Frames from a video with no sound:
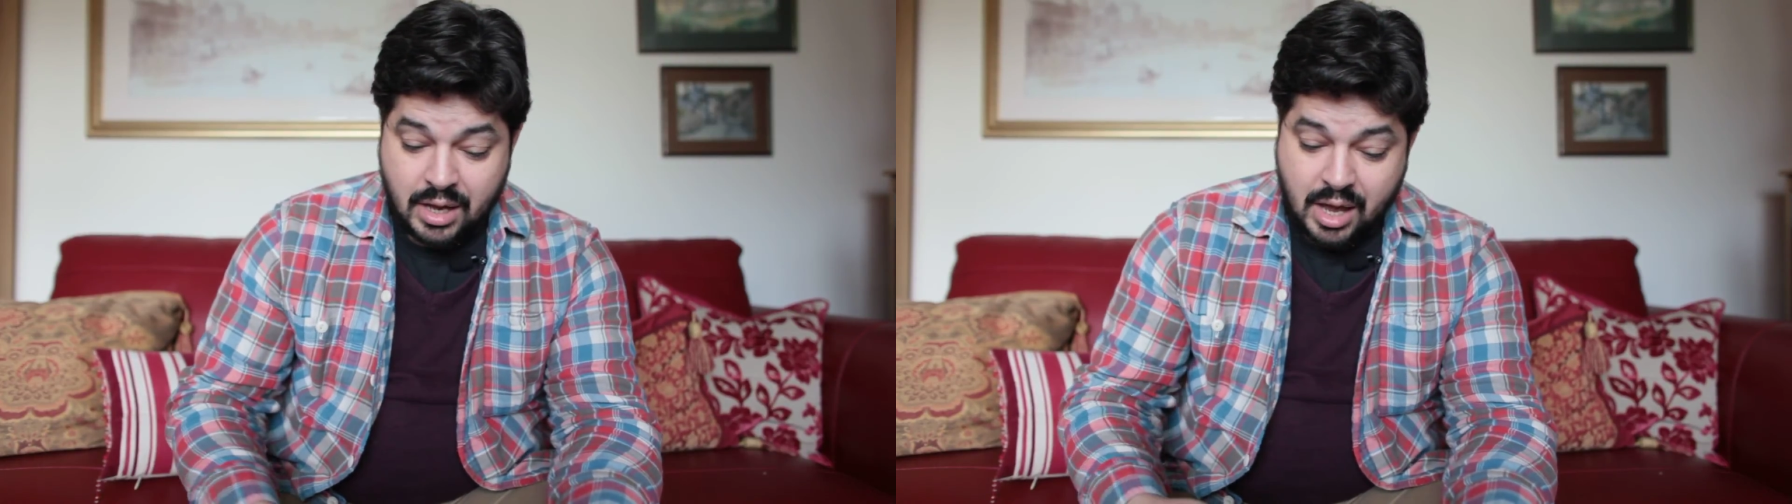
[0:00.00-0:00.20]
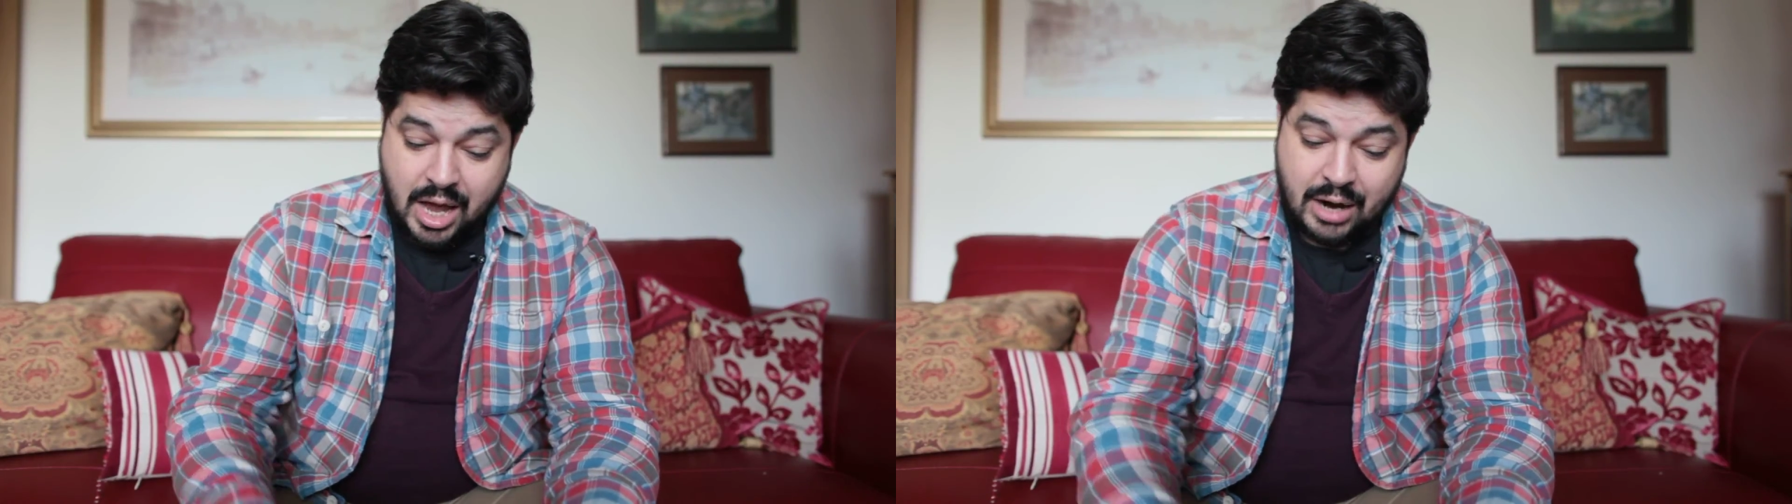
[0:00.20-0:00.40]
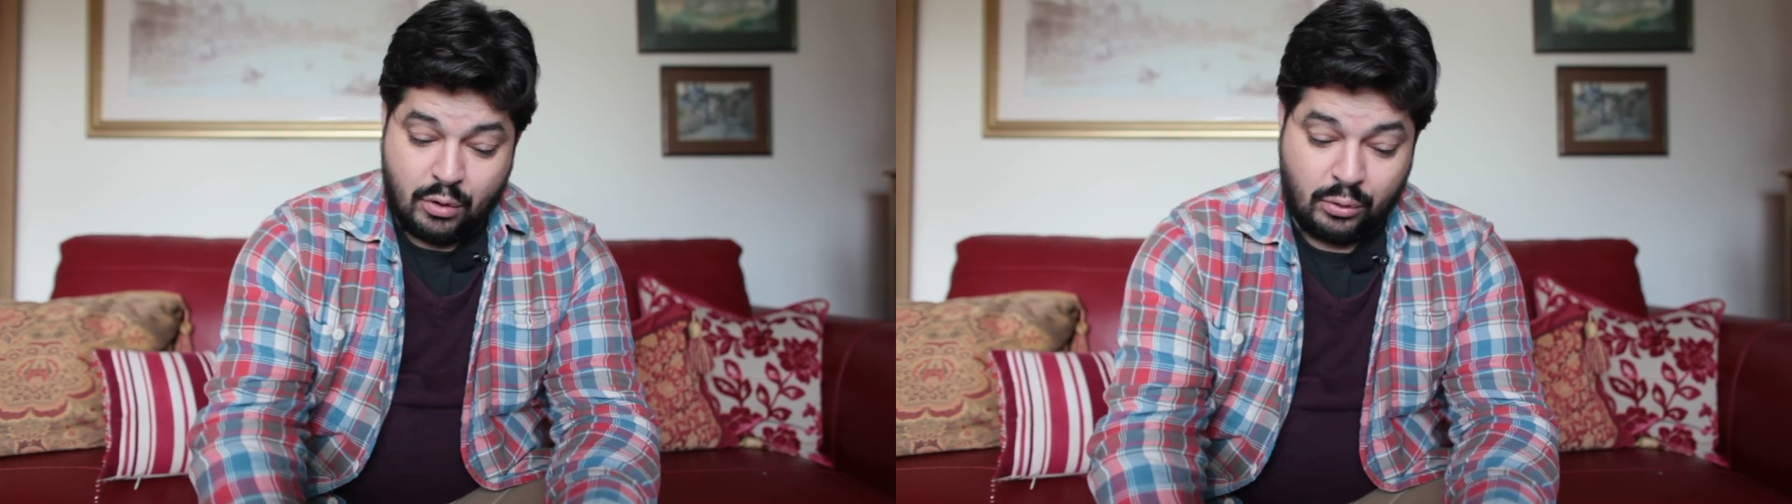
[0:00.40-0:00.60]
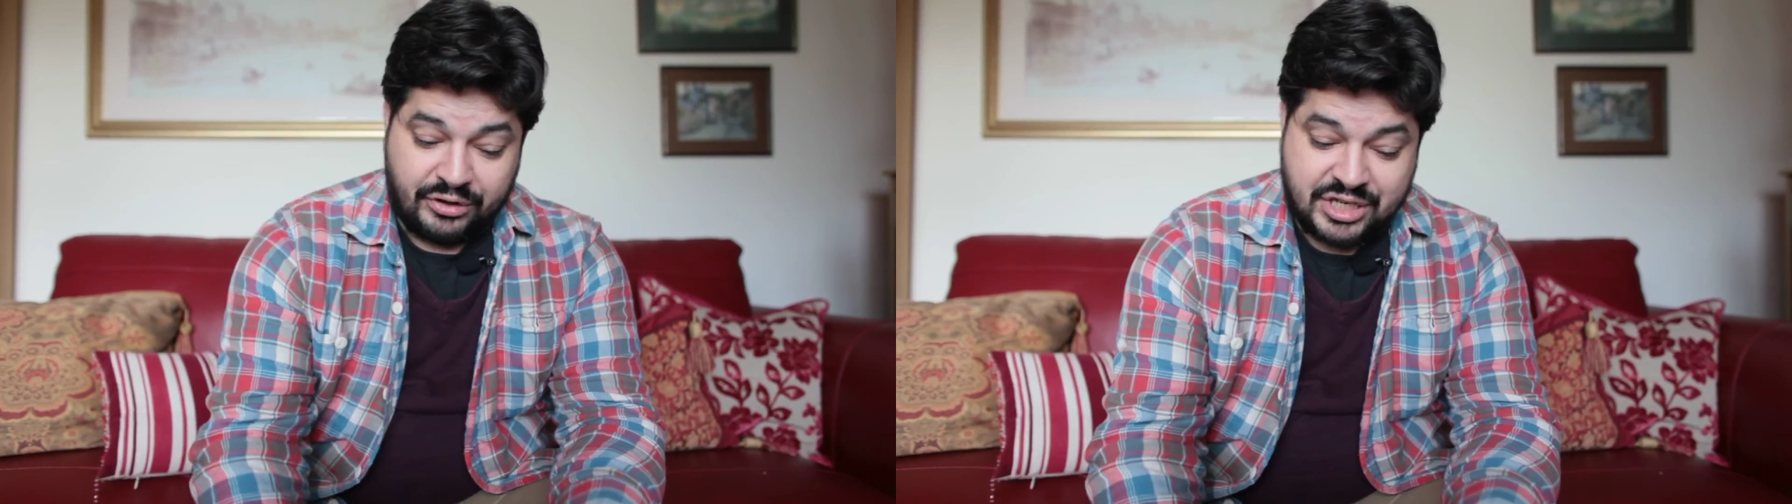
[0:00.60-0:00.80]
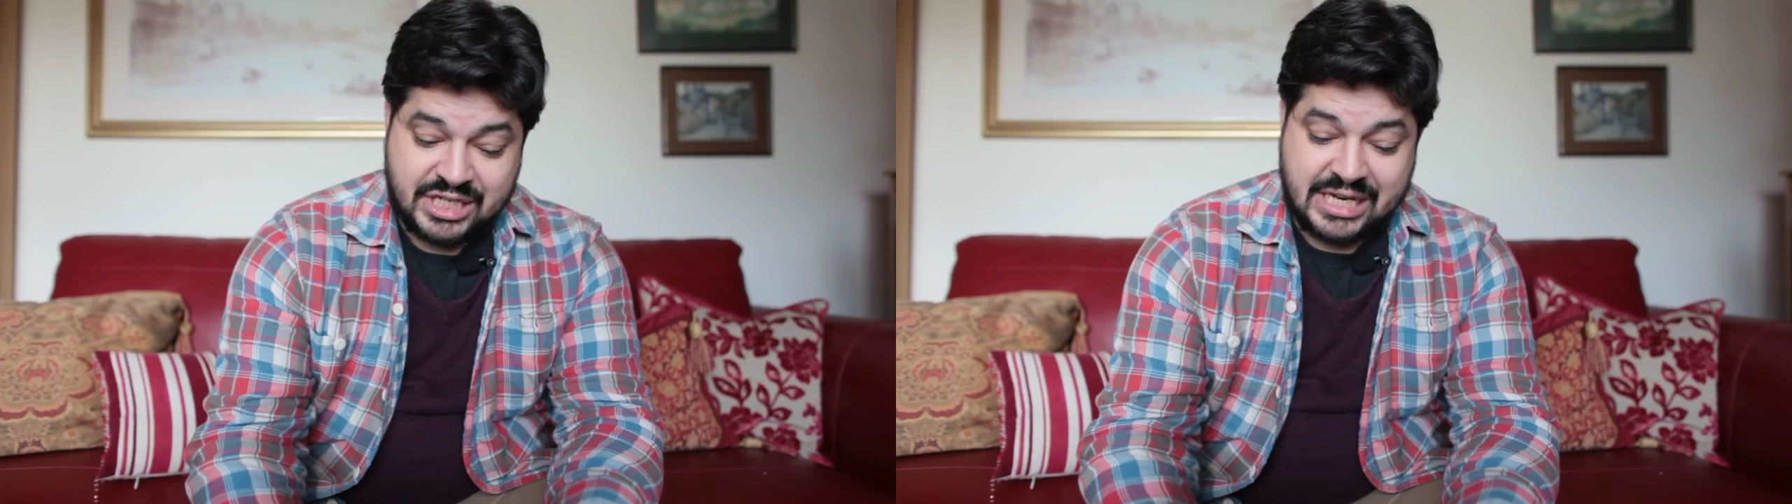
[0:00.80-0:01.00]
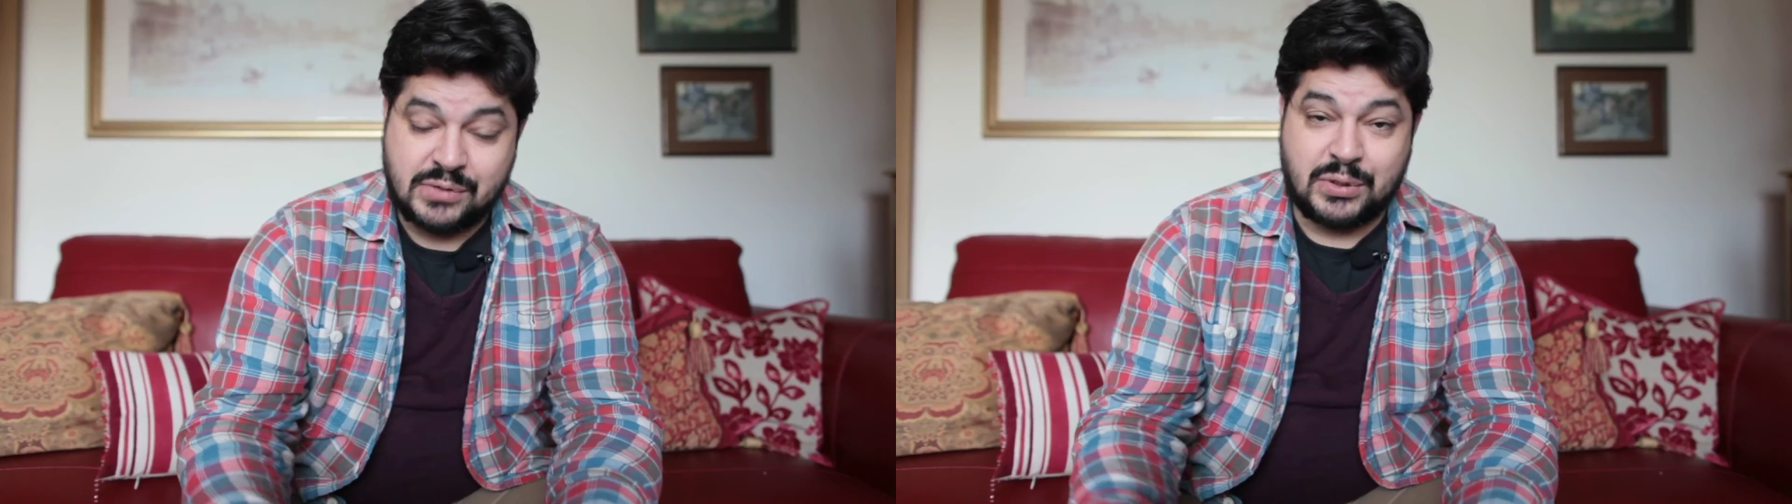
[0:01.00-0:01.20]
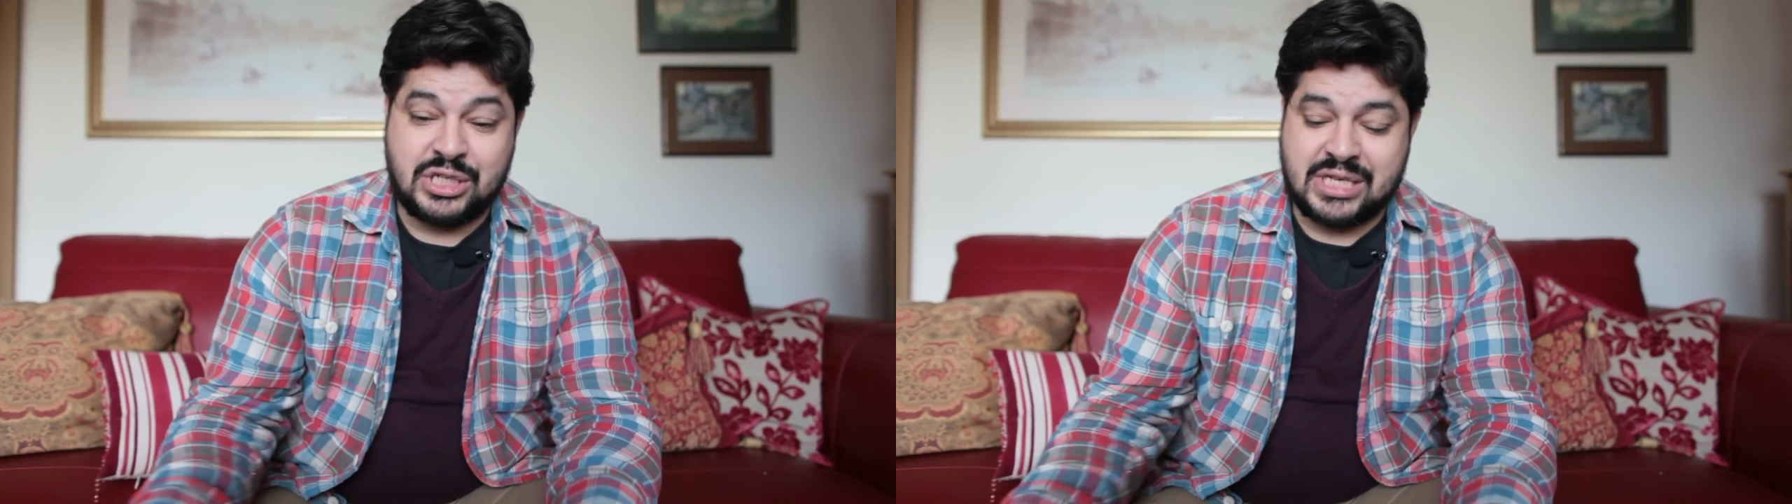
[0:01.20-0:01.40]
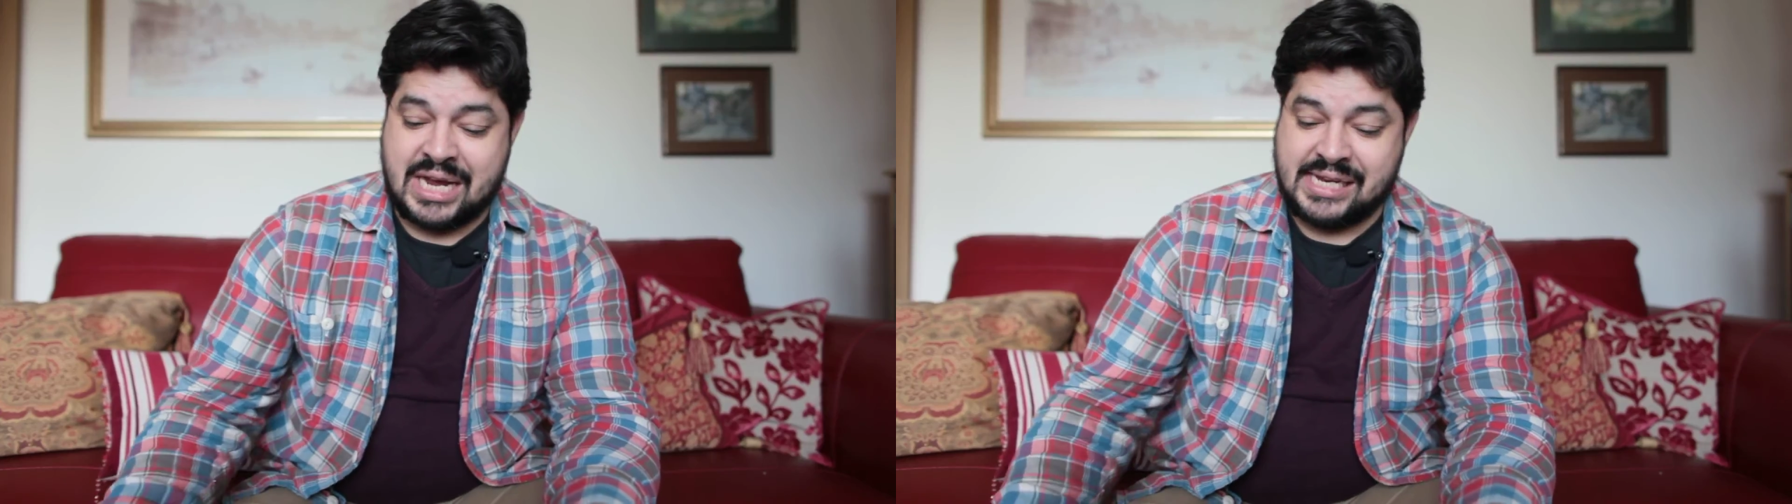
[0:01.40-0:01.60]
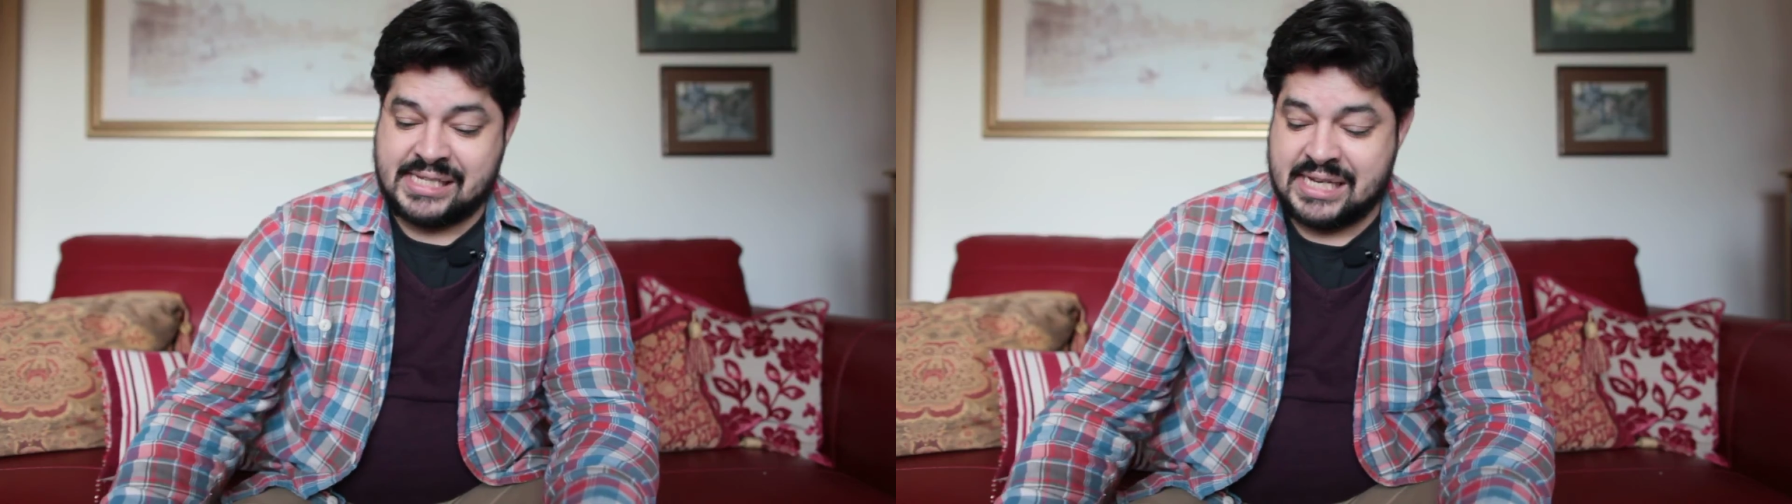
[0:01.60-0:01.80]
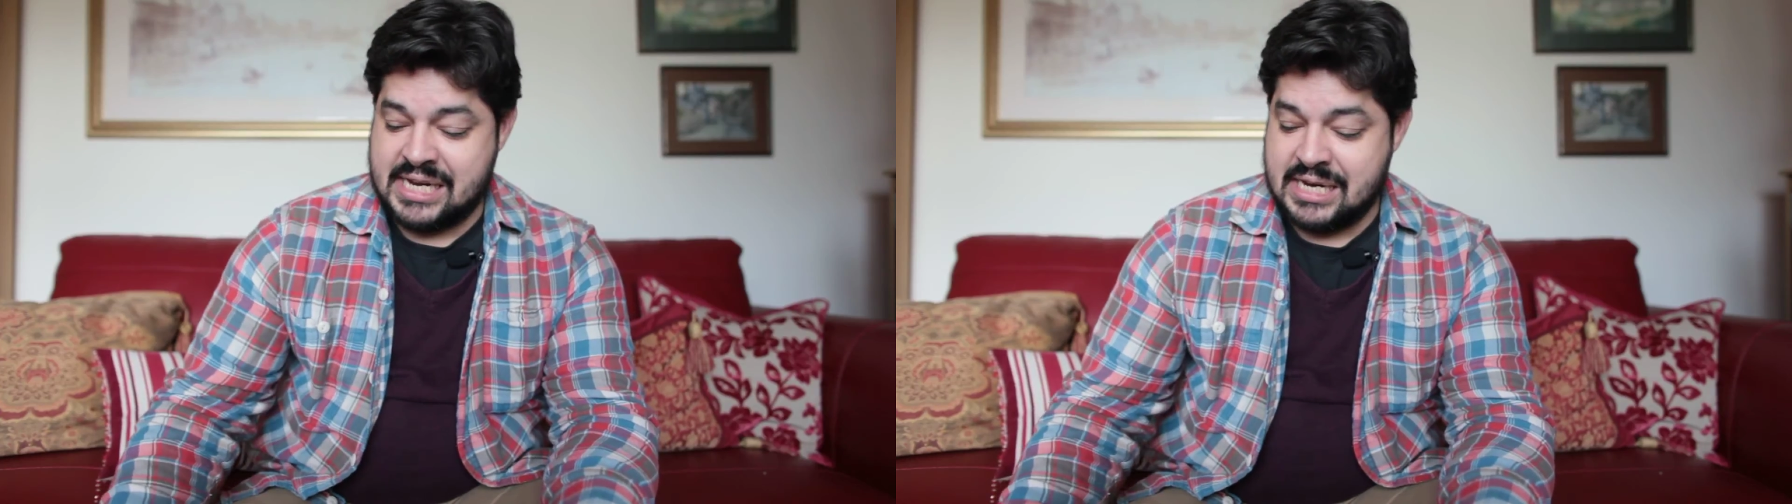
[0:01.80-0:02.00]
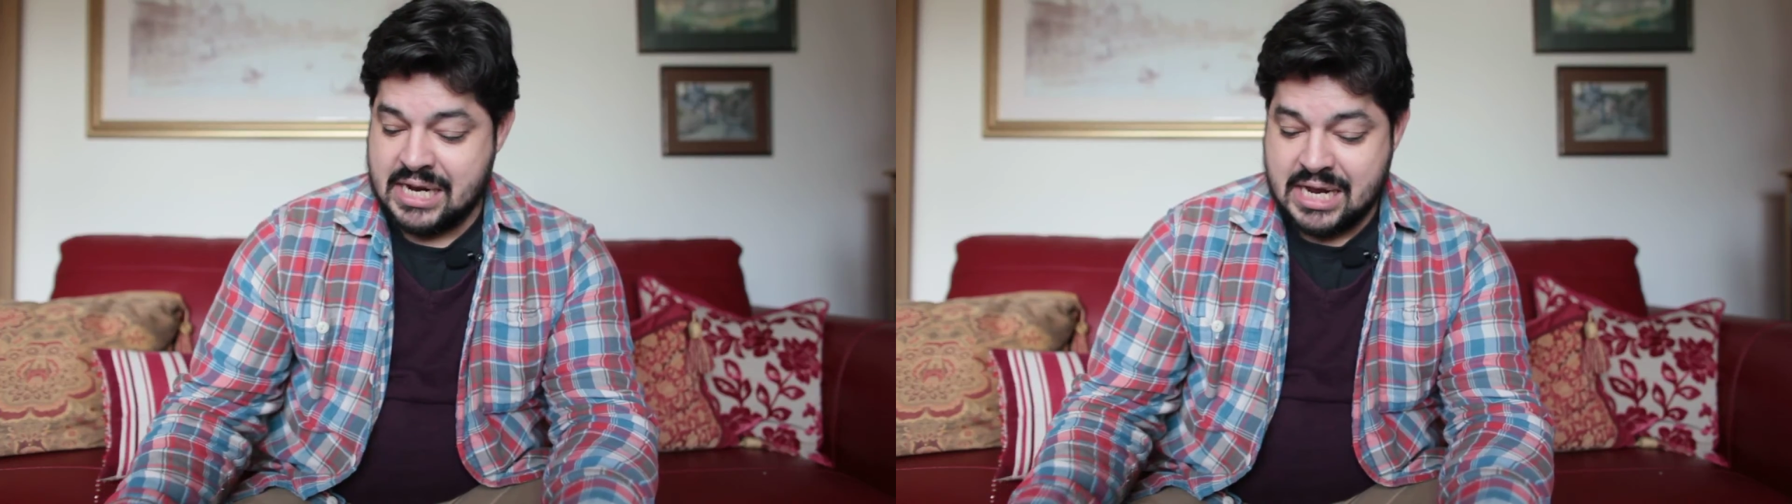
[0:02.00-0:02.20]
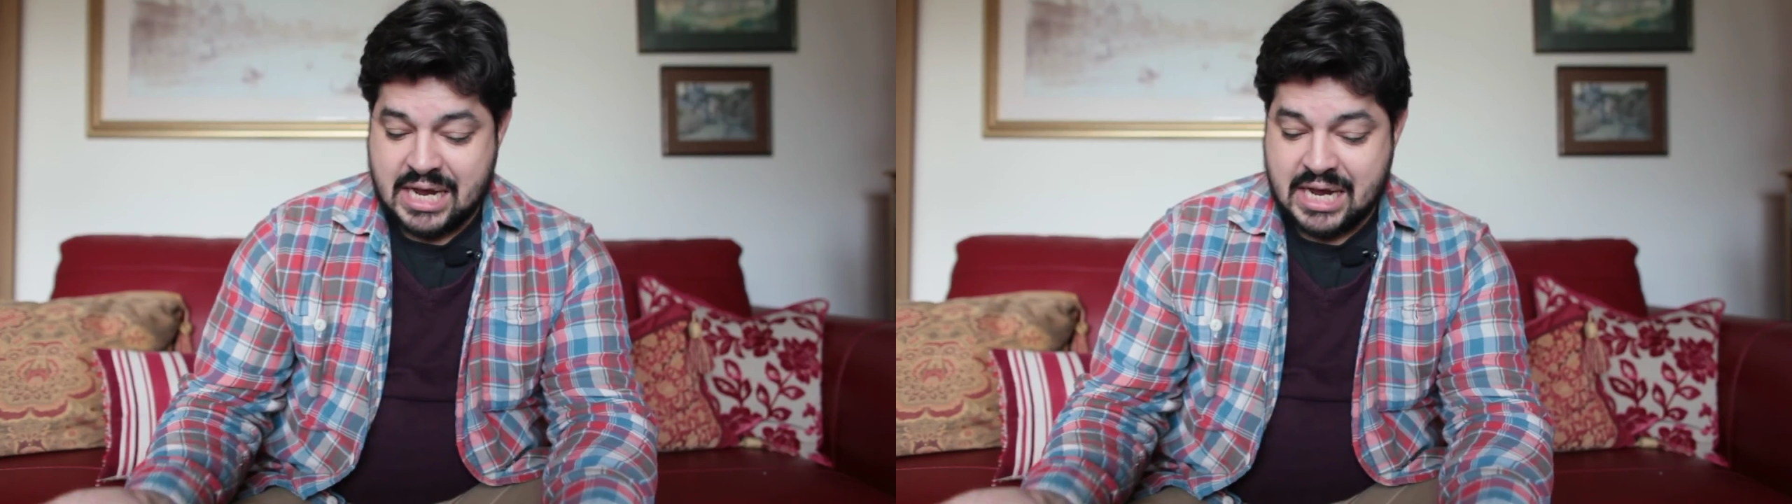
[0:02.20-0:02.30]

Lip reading: I rolled a 6, which is 18.